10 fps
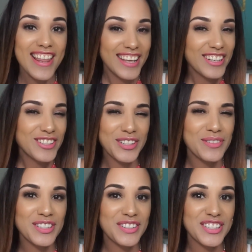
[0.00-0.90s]
Thank you so
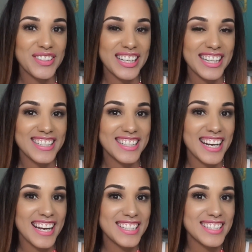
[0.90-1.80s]
much for tuning in
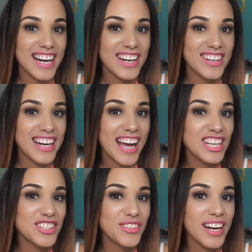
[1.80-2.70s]
today's diary
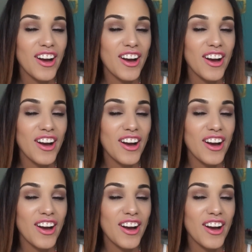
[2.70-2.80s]
entry.